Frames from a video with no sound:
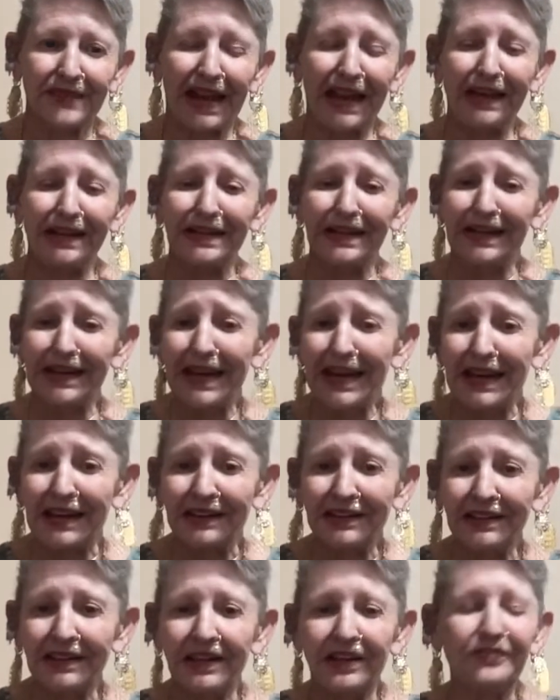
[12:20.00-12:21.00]
And
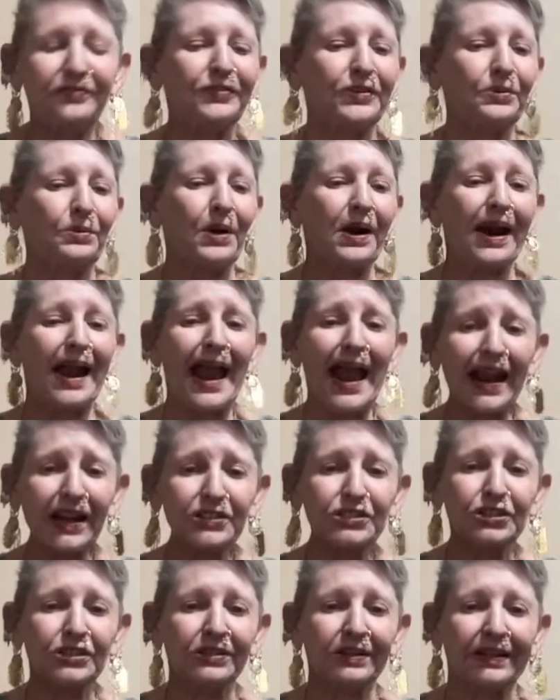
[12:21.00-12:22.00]
again, if you were
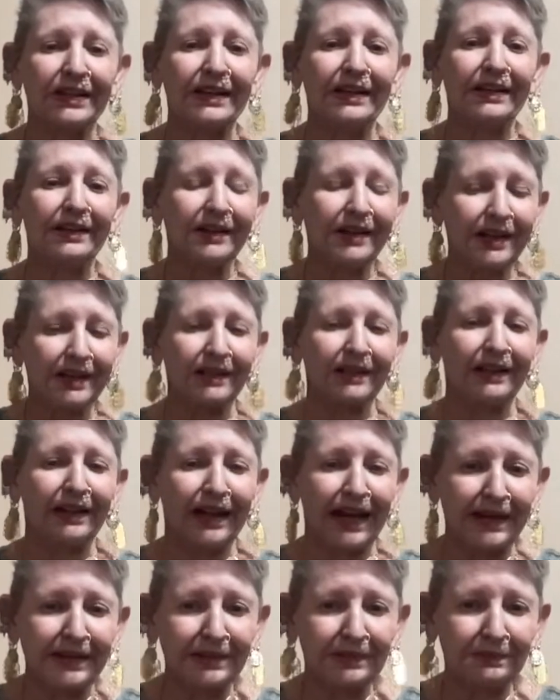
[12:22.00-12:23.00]
actually
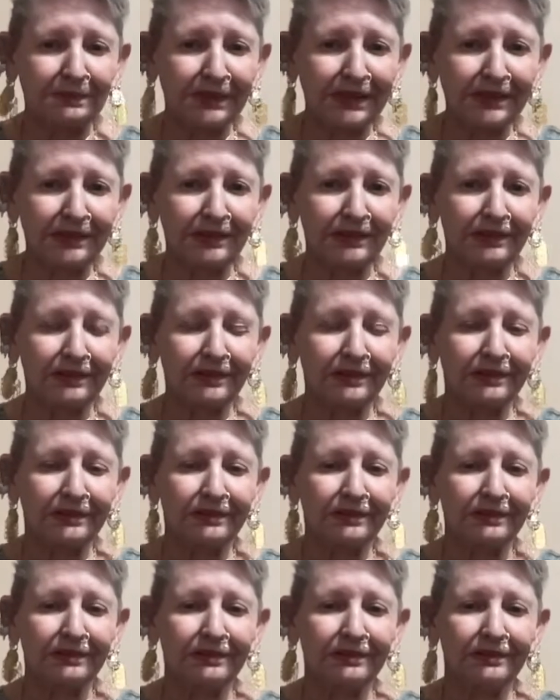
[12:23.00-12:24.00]
enlightenment,
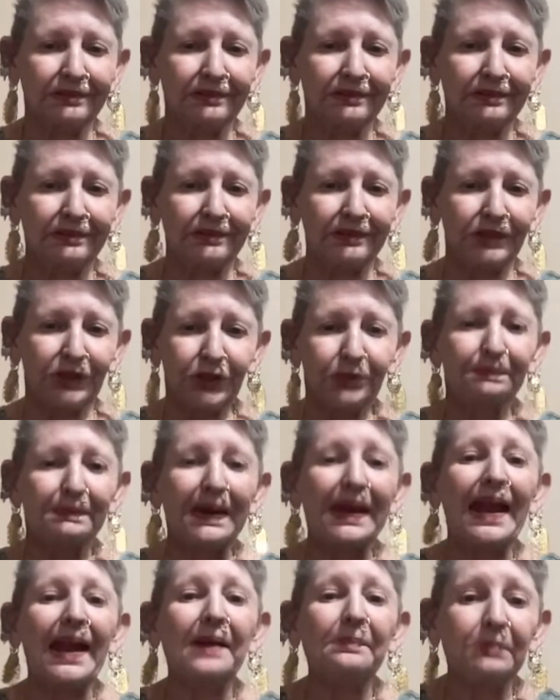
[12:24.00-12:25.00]
you'd
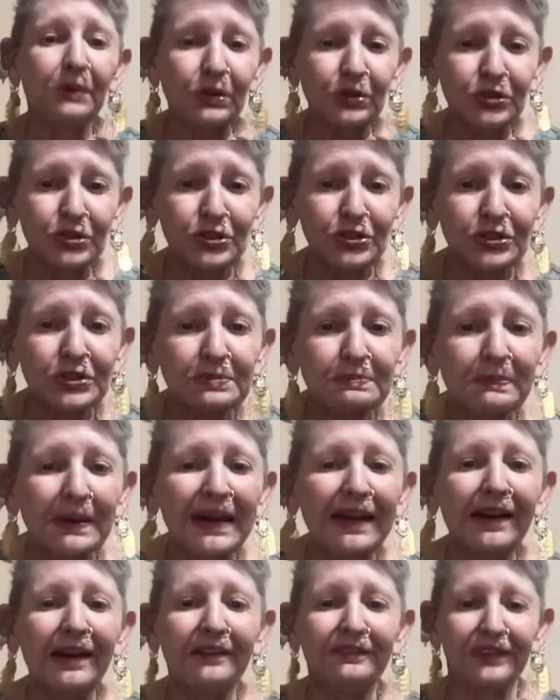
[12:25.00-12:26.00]
be able to
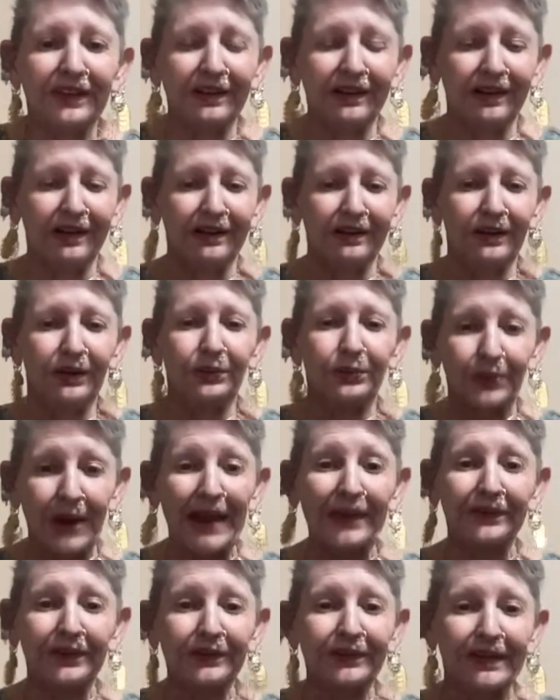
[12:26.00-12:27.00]
speak of it
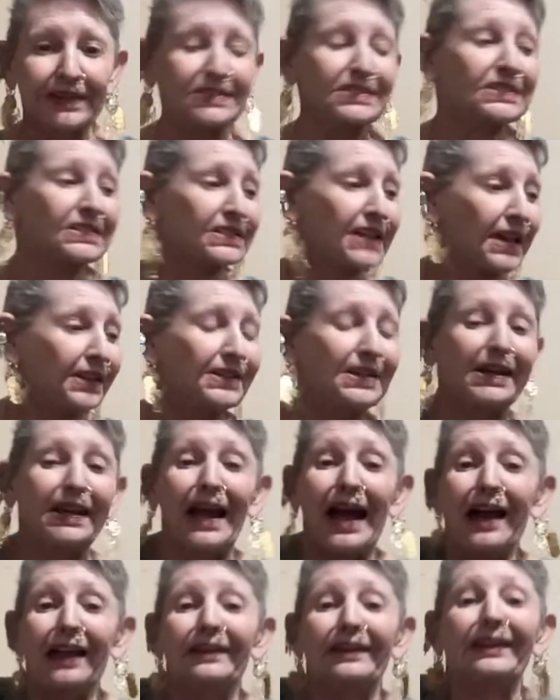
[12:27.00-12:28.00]
rather than
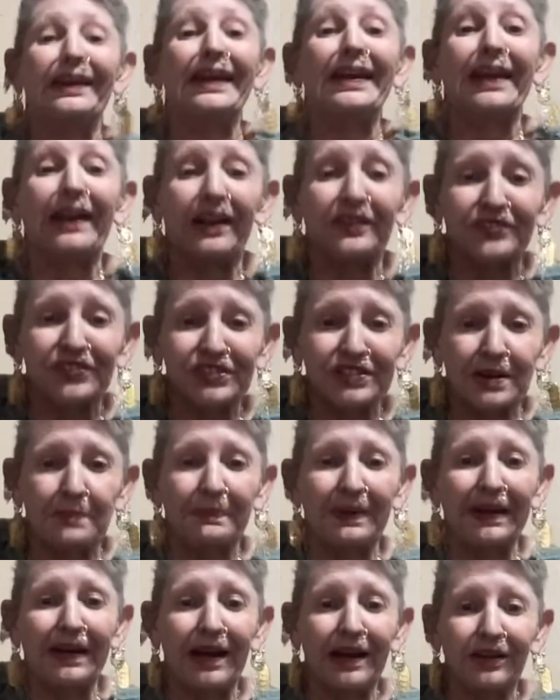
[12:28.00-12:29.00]
sending a link of
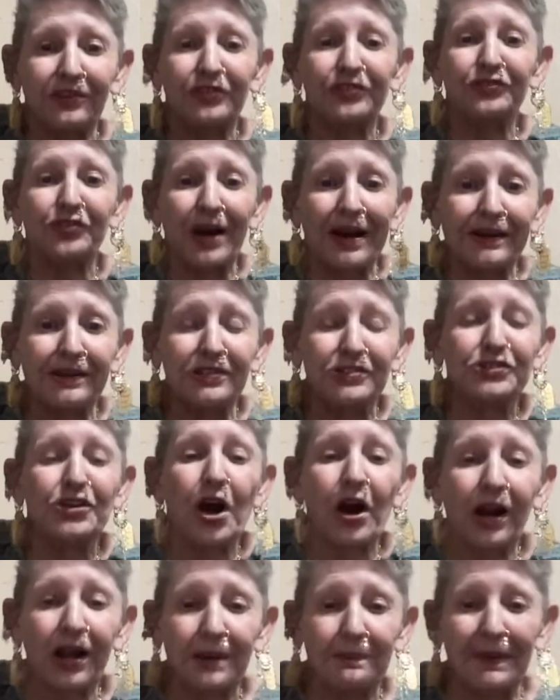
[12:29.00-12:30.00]
somebody else trying to
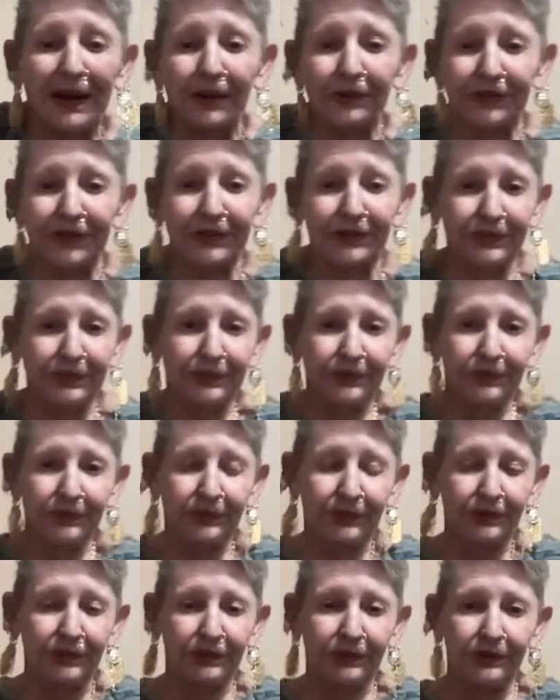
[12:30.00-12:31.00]
talk about it.
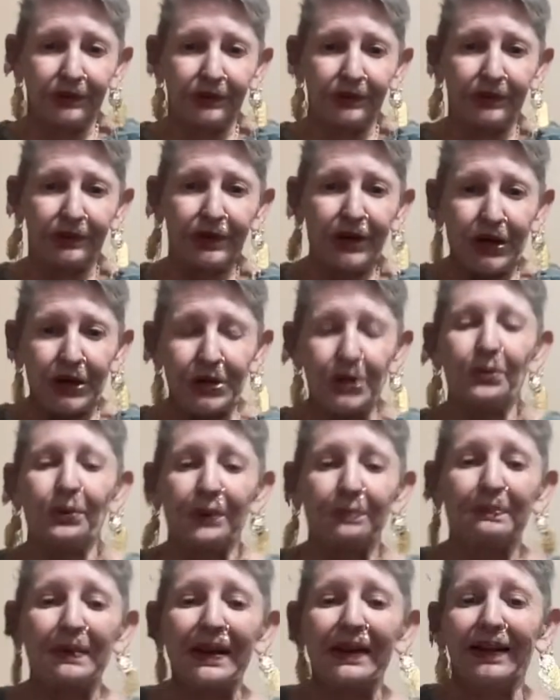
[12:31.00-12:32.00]
You
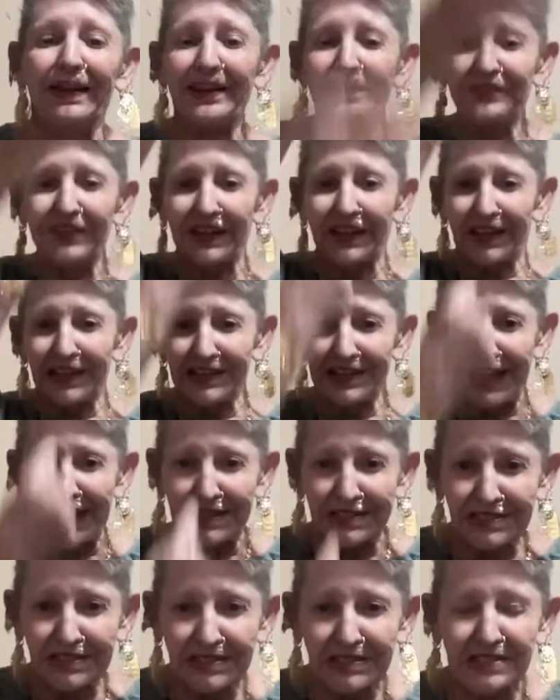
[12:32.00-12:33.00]
would be living in
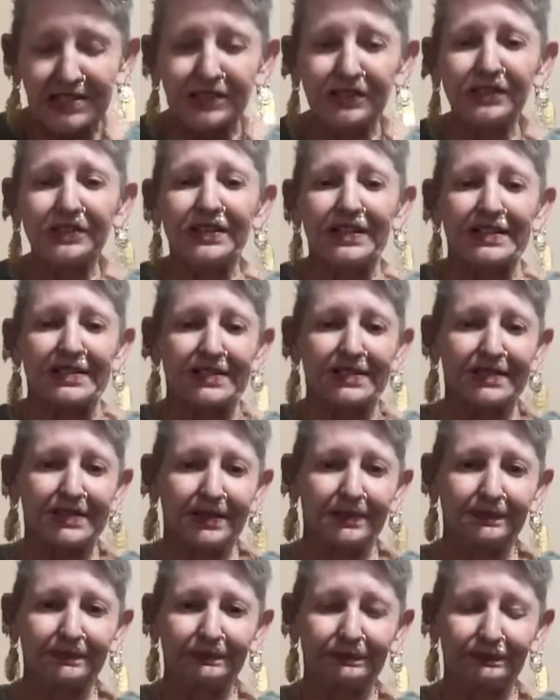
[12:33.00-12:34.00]
that stillness.